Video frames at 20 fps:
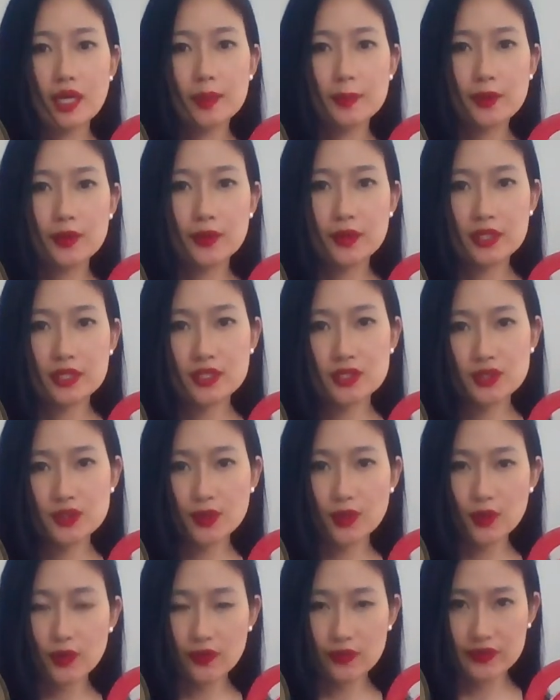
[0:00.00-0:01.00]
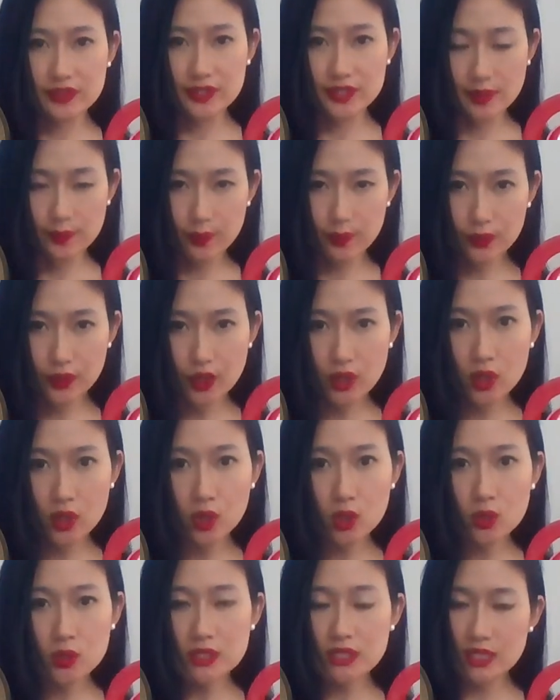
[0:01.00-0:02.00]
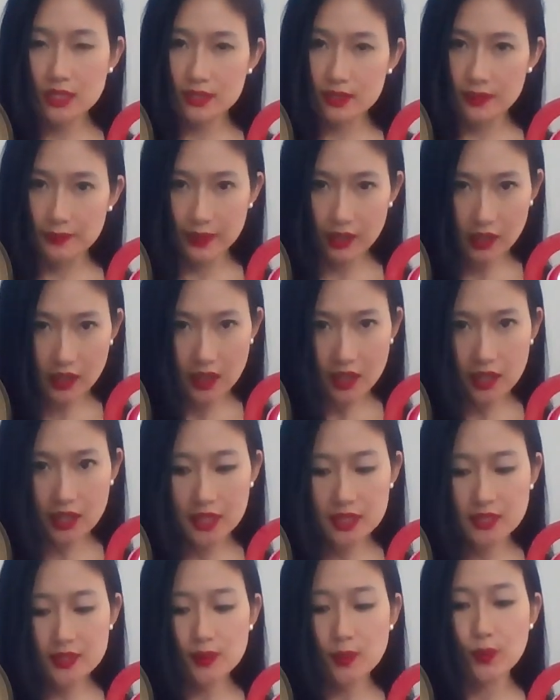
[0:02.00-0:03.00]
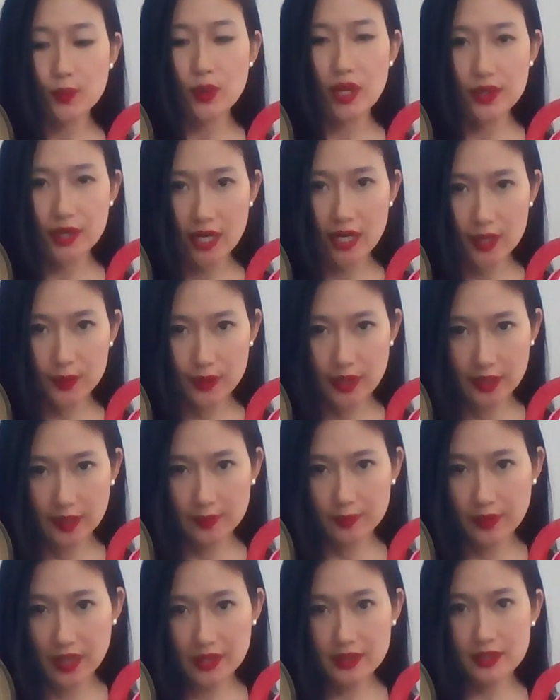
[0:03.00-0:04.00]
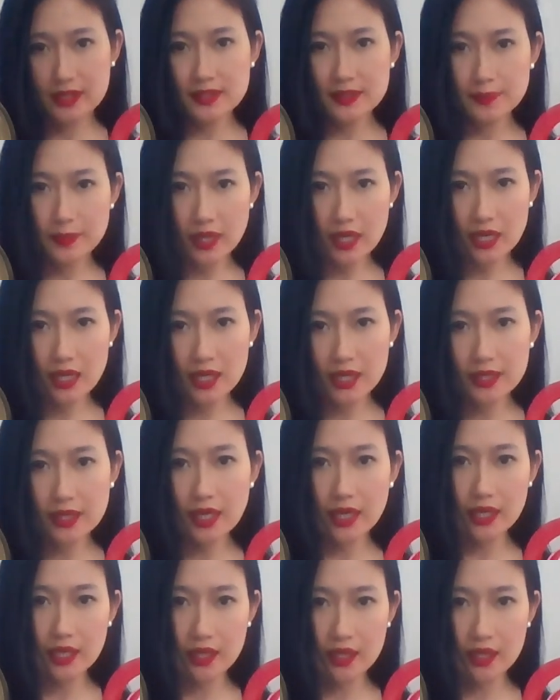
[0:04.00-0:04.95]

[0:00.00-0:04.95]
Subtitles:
I'm going to go over some pros, some cons, whether I recommend this bag,